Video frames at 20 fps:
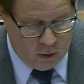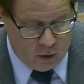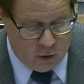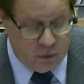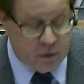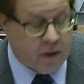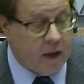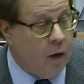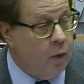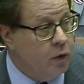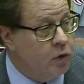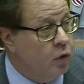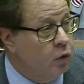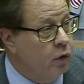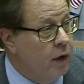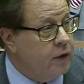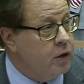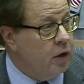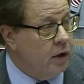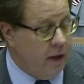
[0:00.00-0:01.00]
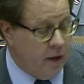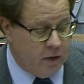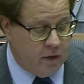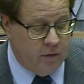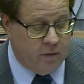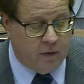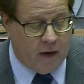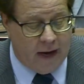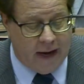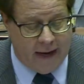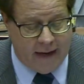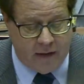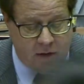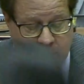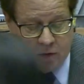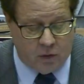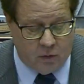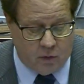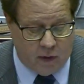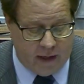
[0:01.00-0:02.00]
Earth Day was originally
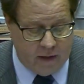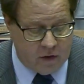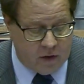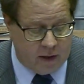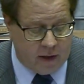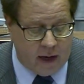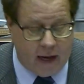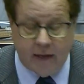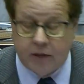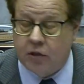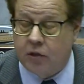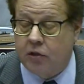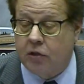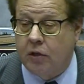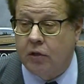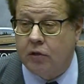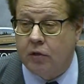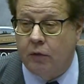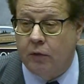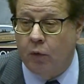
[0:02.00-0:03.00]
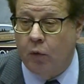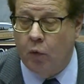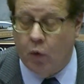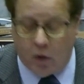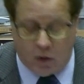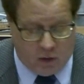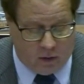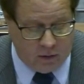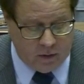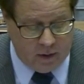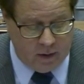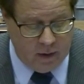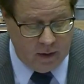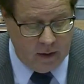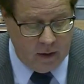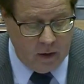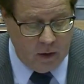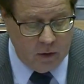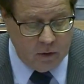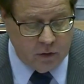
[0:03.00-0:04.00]
devised to raise the consciousness of the world
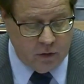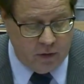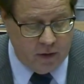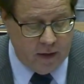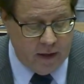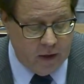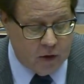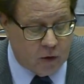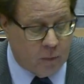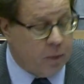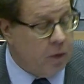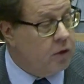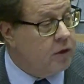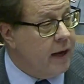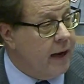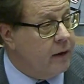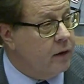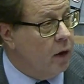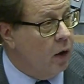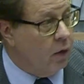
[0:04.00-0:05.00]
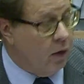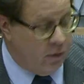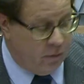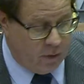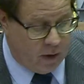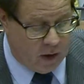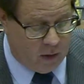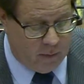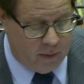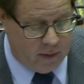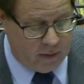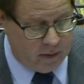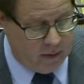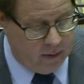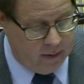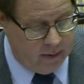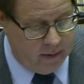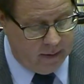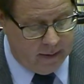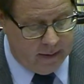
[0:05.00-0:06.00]
to the need to protect our environment,
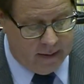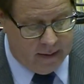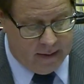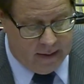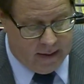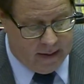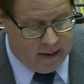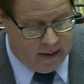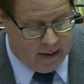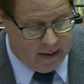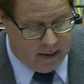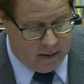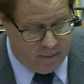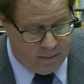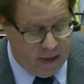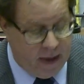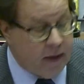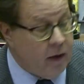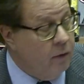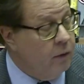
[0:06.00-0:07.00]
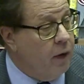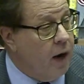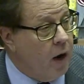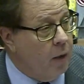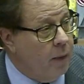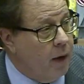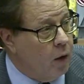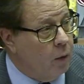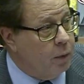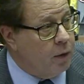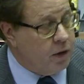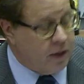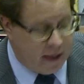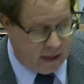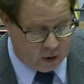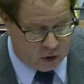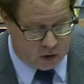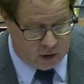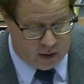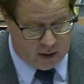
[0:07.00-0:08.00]
make environmental
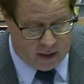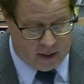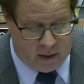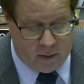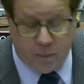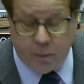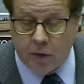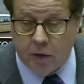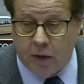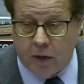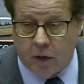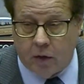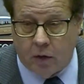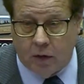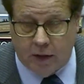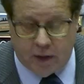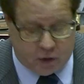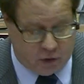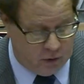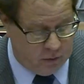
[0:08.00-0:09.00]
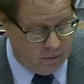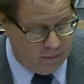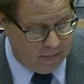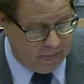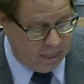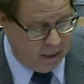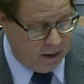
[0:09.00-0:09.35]
protection a political issue.